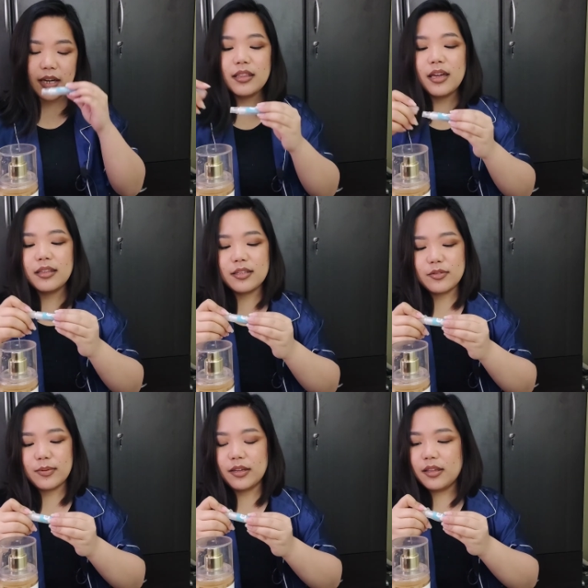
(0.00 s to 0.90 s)
I like
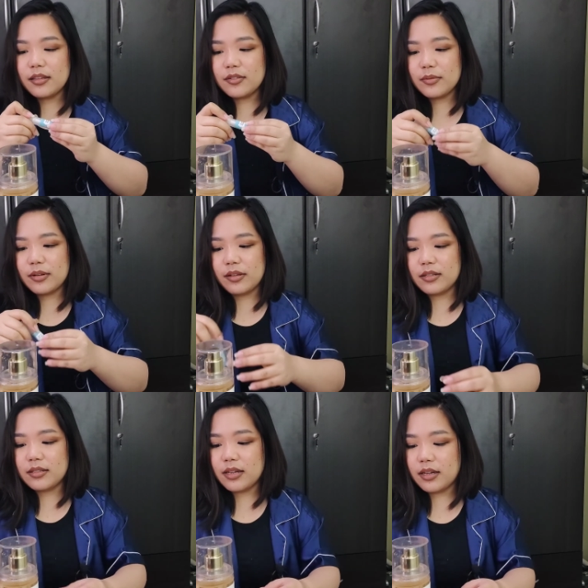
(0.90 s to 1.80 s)
this one. I like this one a
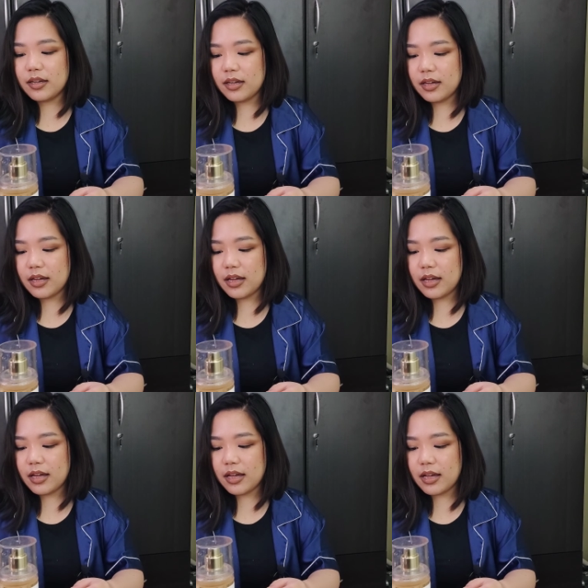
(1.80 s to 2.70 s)
lot.
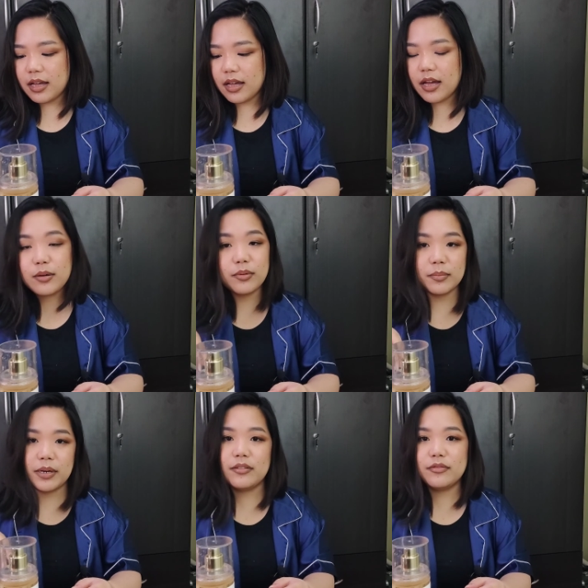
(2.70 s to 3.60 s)
I will
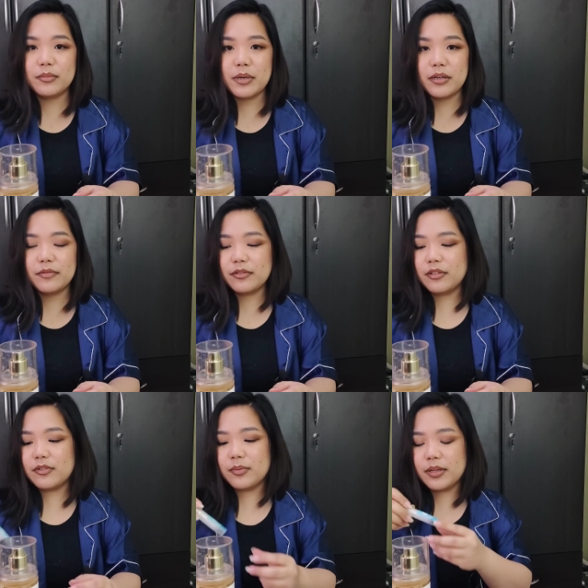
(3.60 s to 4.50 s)
buy the full bottle for
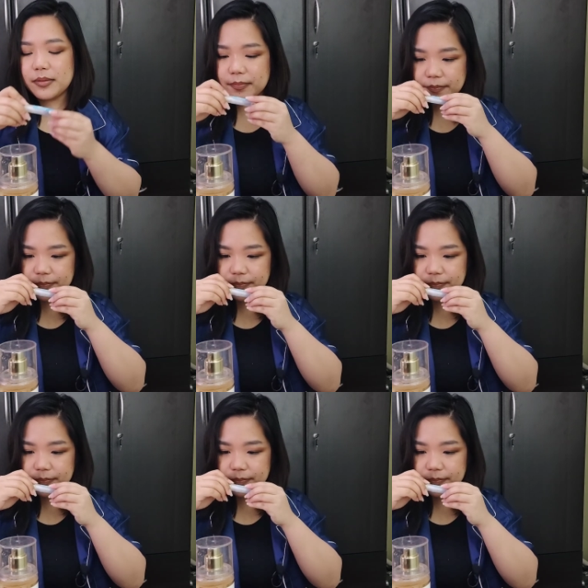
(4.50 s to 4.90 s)
this one.